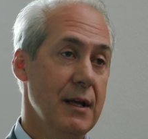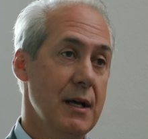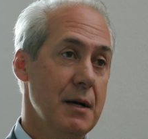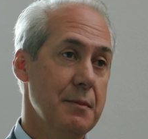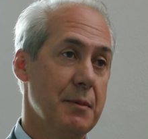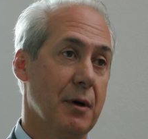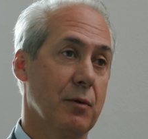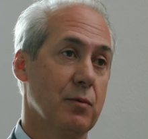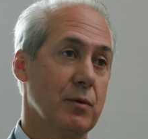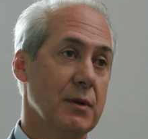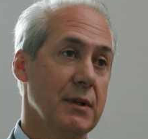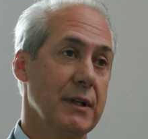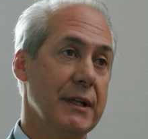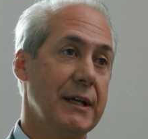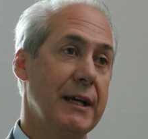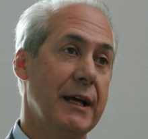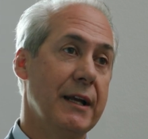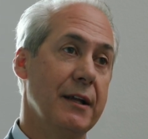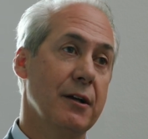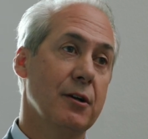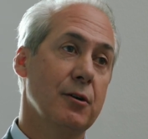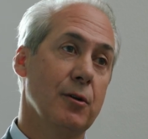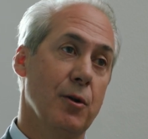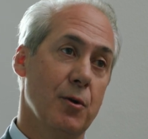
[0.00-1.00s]
but really
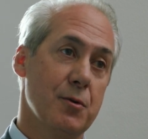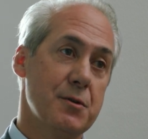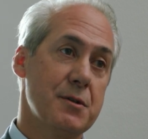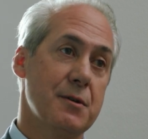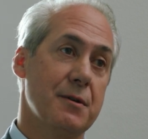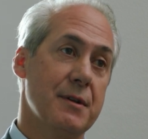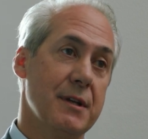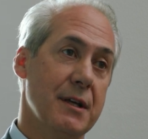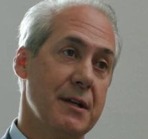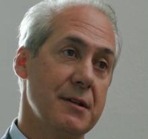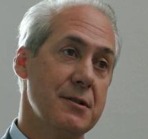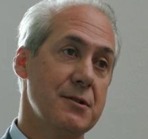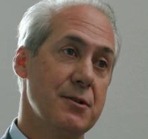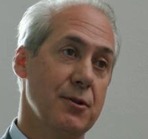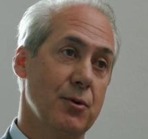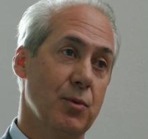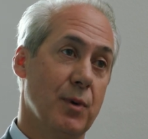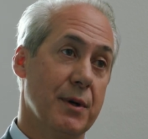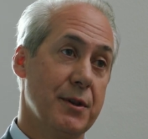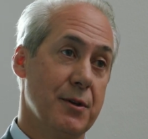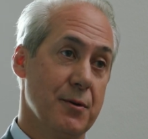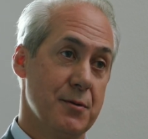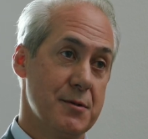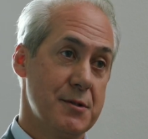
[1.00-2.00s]
getting closer then to
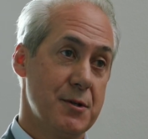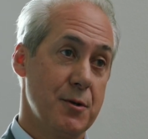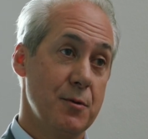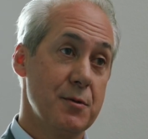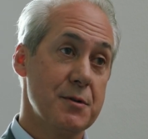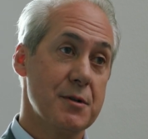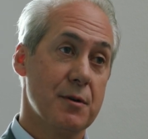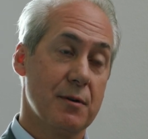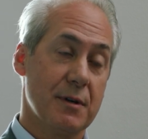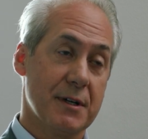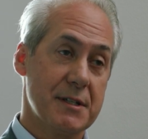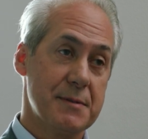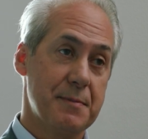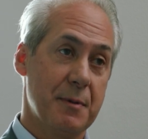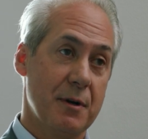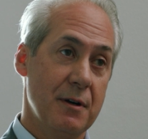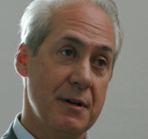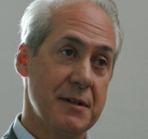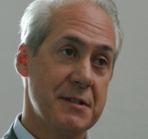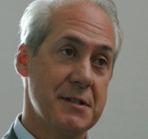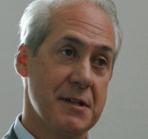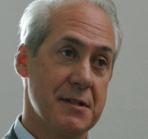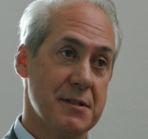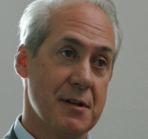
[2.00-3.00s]
what those user
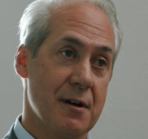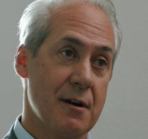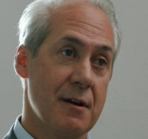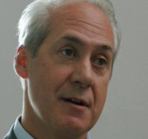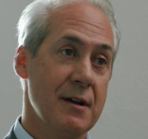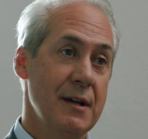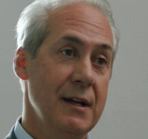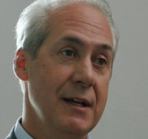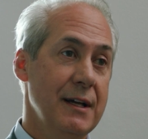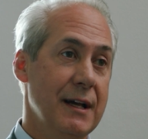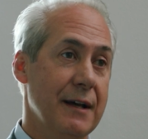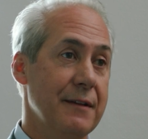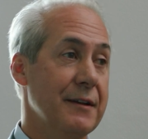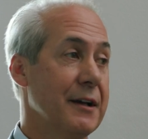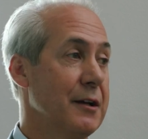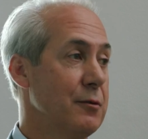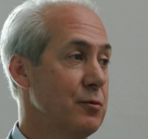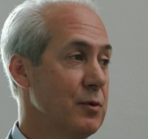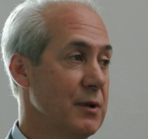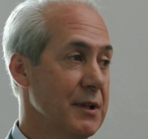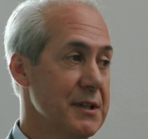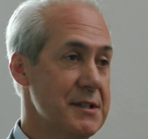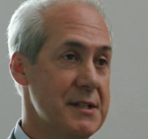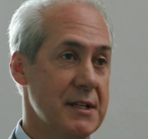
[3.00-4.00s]
experiences are, and they can
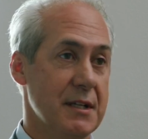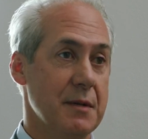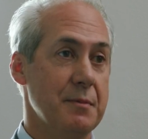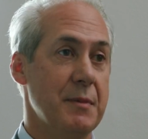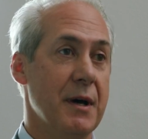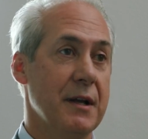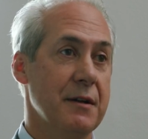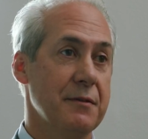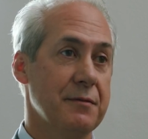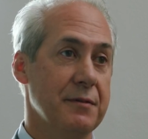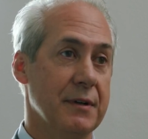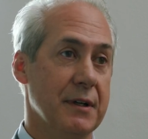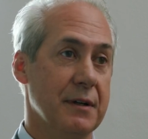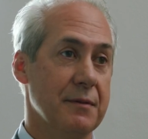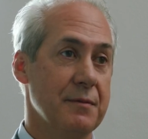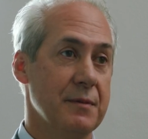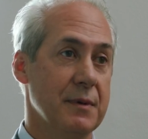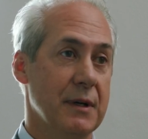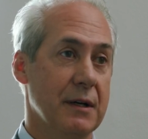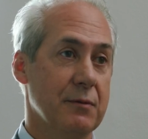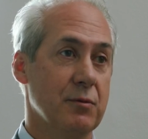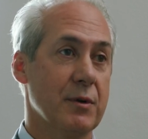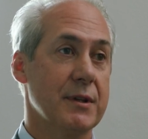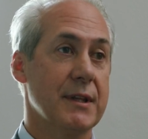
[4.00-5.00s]
really see the benefit
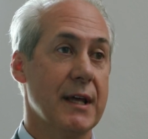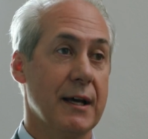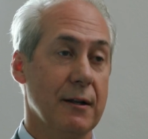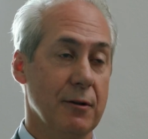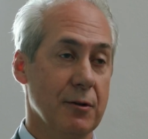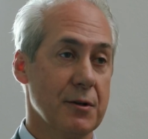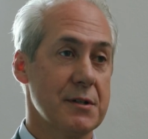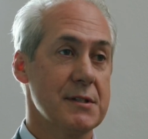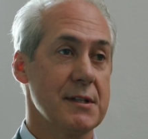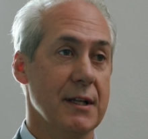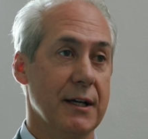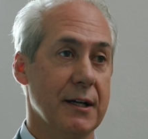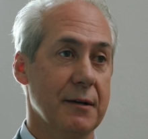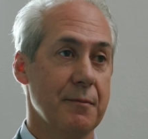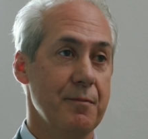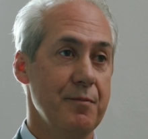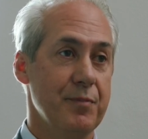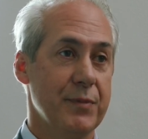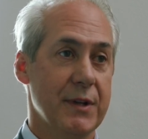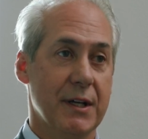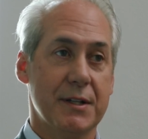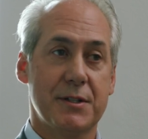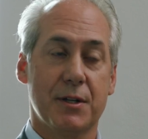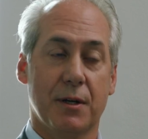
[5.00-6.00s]
of what that looks like.
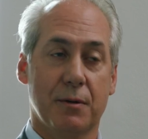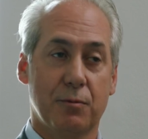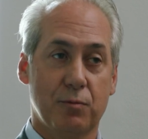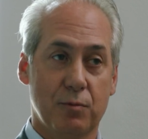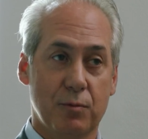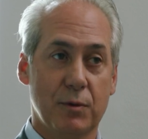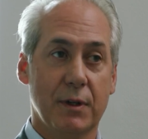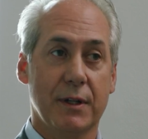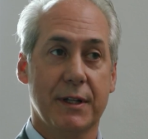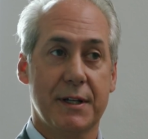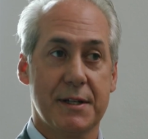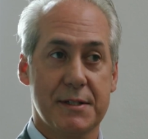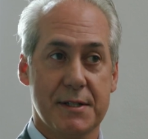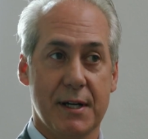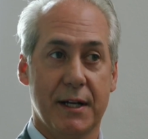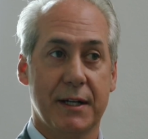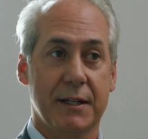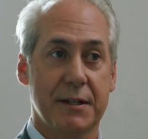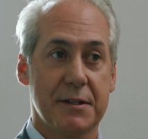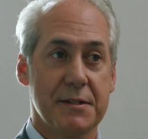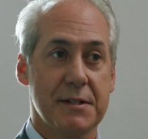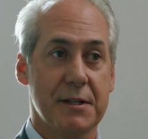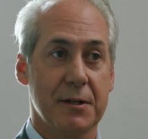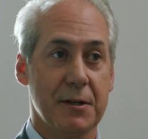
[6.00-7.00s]
It's so really
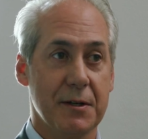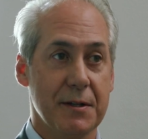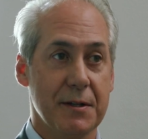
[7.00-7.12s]
exciting to see all